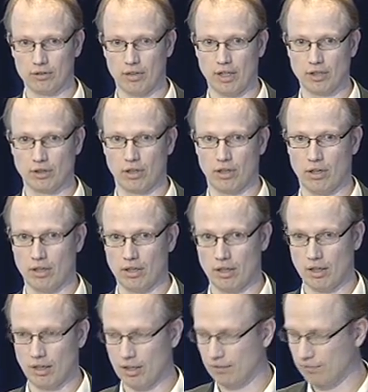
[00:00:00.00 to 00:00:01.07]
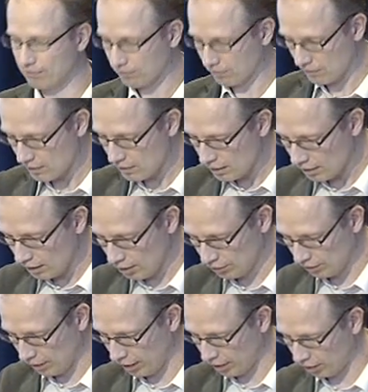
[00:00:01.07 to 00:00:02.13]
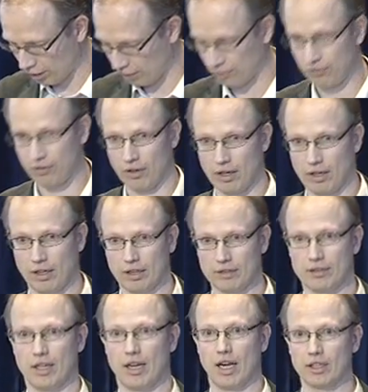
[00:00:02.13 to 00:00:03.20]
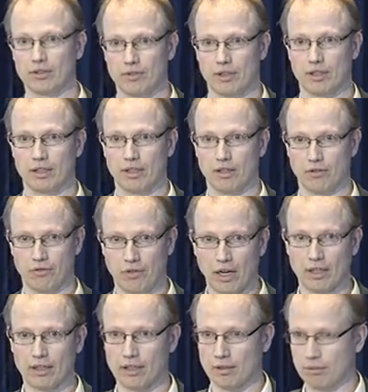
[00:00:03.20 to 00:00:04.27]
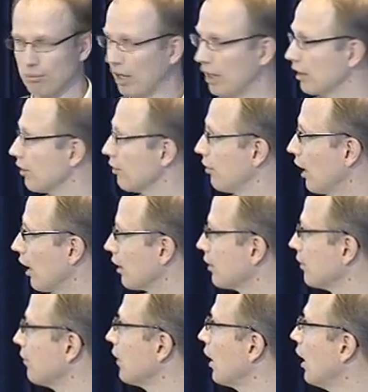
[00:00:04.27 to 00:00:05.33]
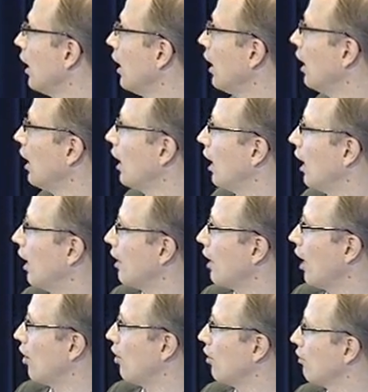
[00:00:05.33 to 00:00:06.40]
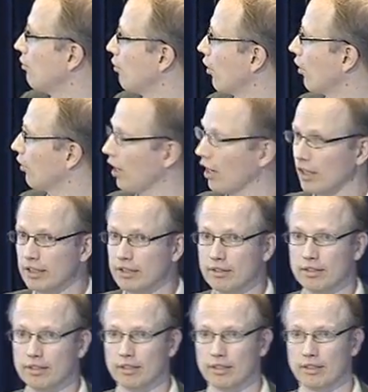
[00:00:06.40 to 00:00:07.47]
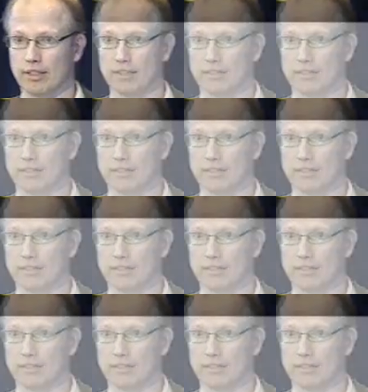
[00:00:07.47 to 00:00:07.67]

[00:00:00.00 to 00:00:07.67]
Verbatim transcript: oscillator, uh, oscillator of, uh, let's say, electric field and magnetic field. Uh, now, for a theorist,